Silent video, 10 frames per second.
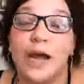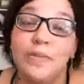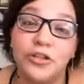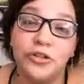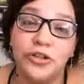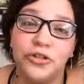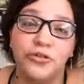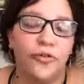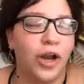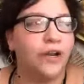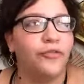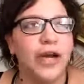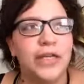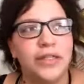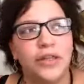I miss you too, Freya.
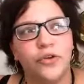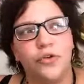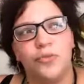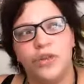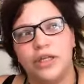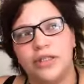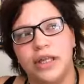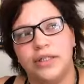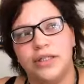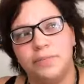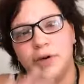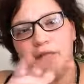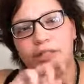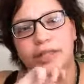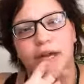Freya's in the group with us that's
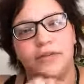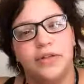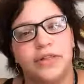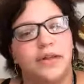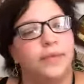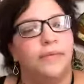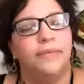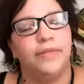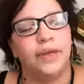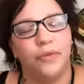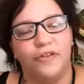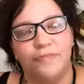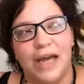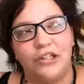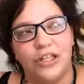putting together the Summer of
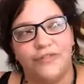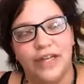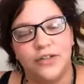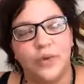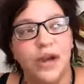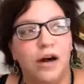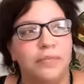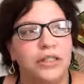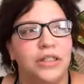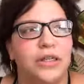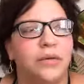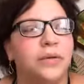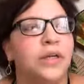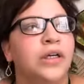Magic event. We all miss you.